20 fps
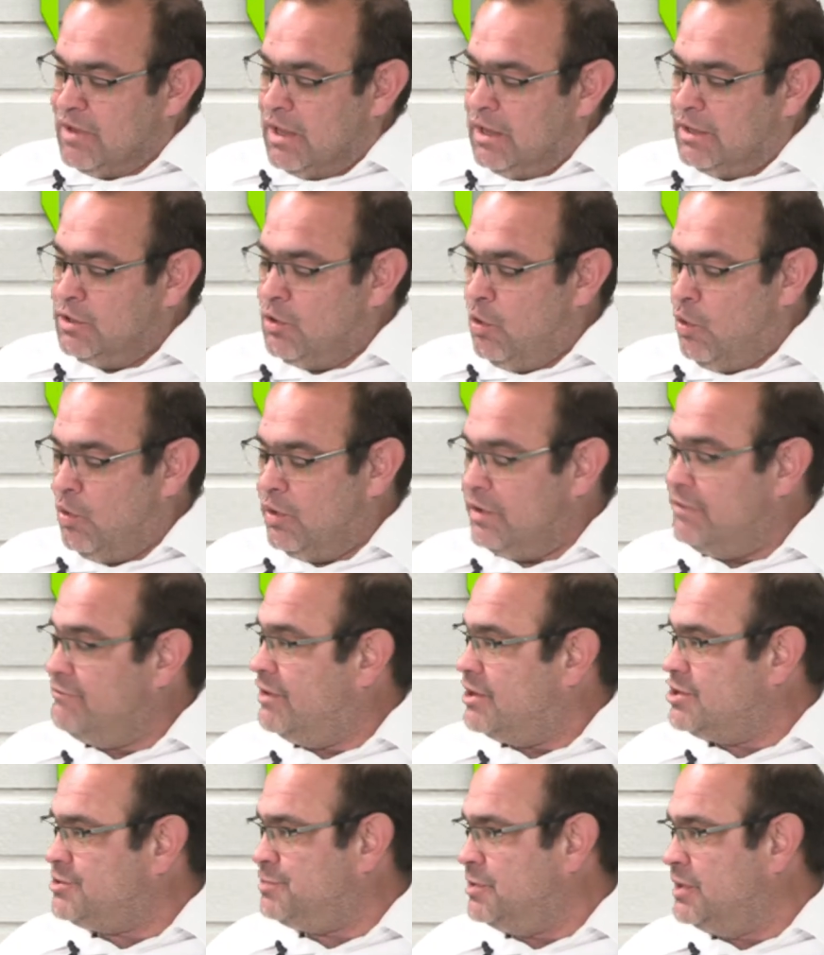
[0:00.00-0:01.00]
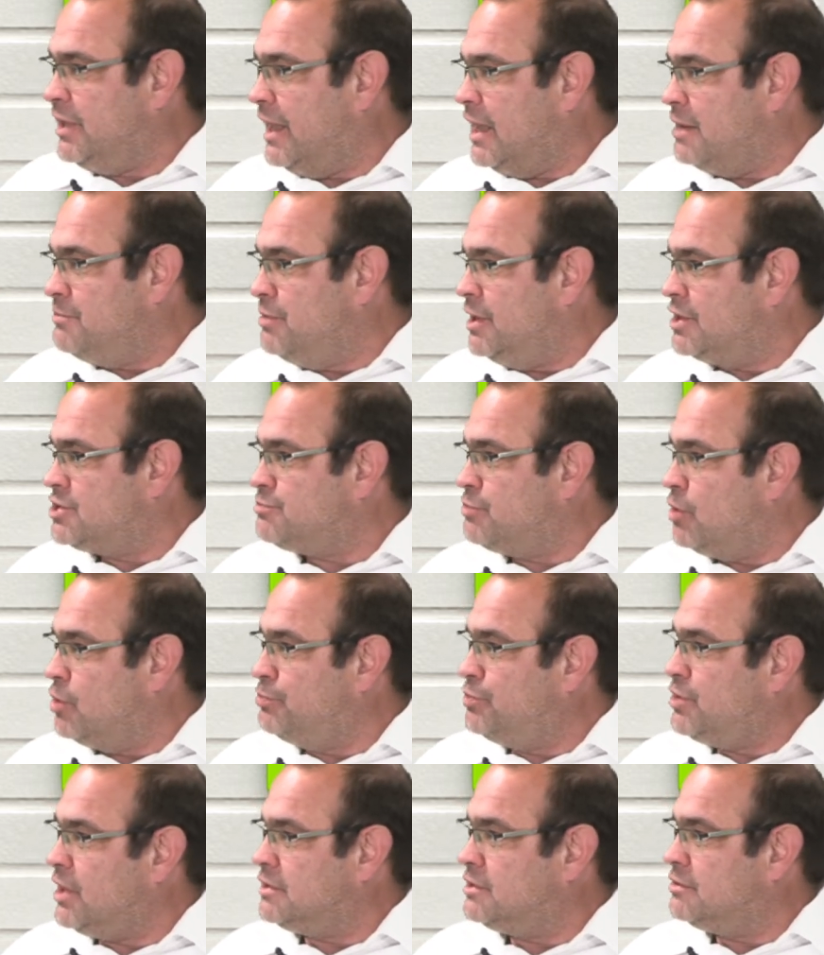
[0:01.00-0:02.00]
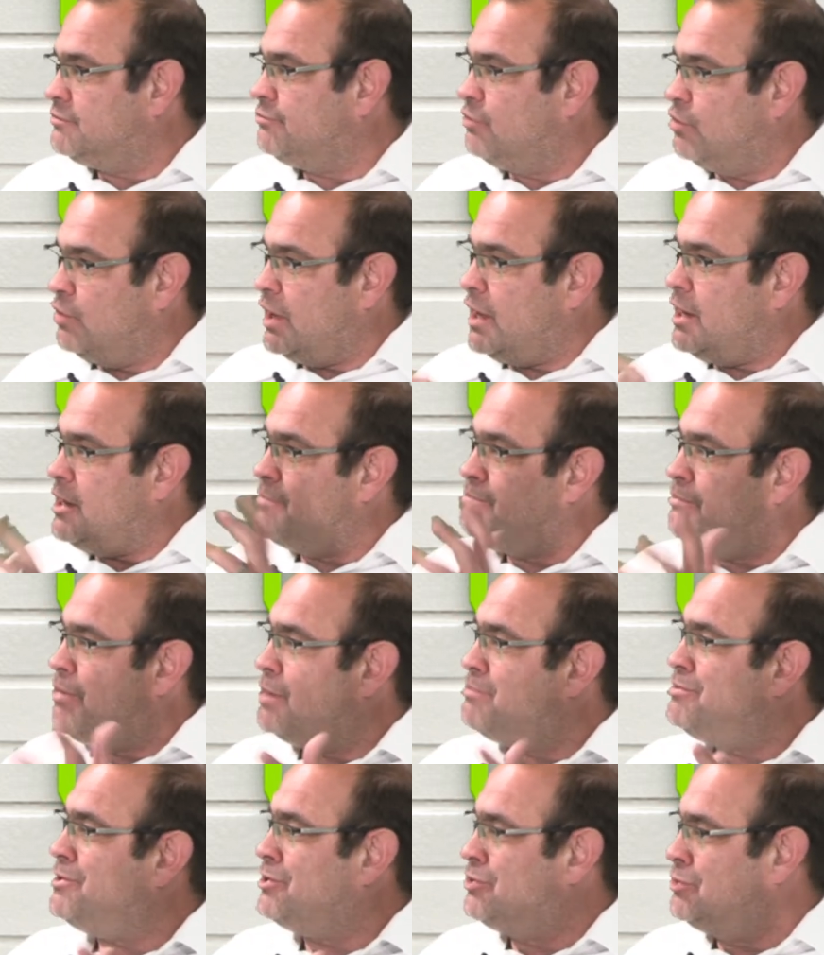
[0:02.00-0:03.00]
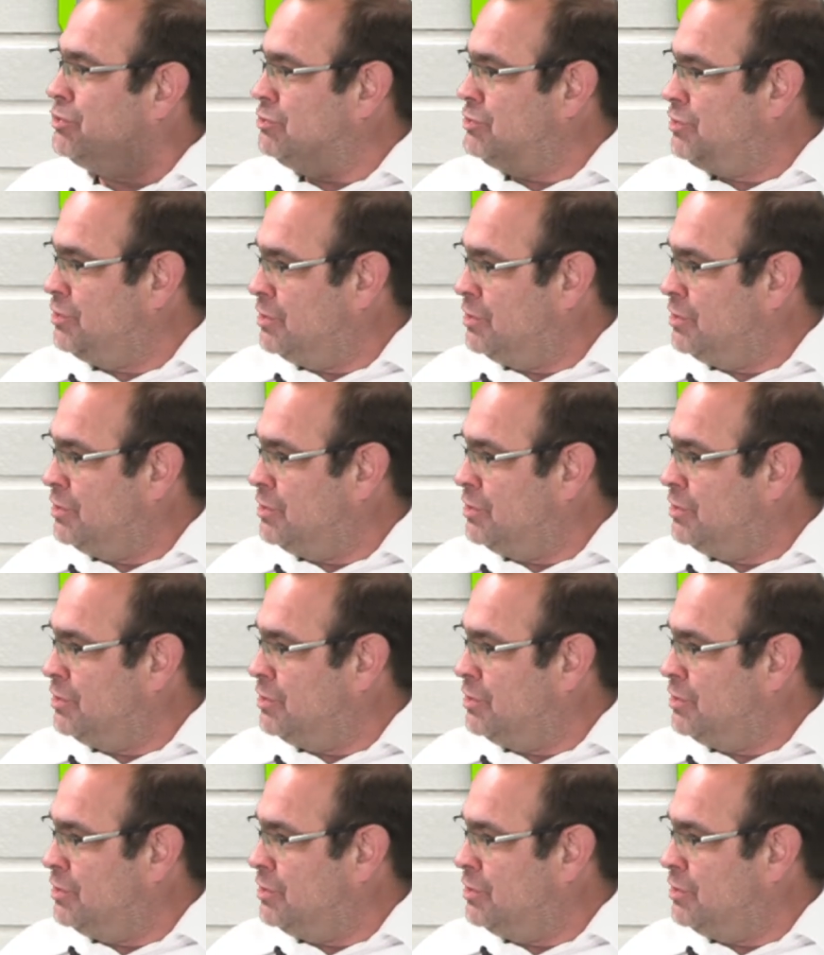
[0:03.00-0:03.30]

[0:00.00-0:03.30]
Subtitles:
Your investment can be expropriated for any public good.